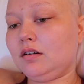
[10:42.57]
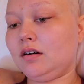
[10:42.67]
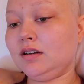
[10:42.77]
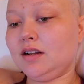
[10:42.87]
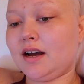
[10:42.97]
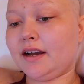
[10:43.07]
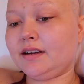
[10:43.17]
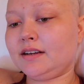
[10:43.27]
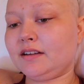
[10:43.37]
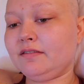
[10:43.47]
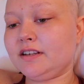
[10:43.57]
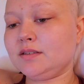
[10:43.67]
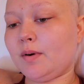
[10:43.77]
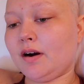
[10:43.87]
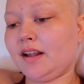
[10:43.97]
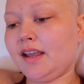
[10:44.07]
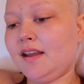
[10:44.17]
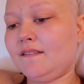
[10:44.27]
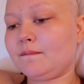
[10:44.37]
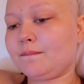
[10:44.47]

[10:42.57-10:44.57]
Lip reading: online Netflix party.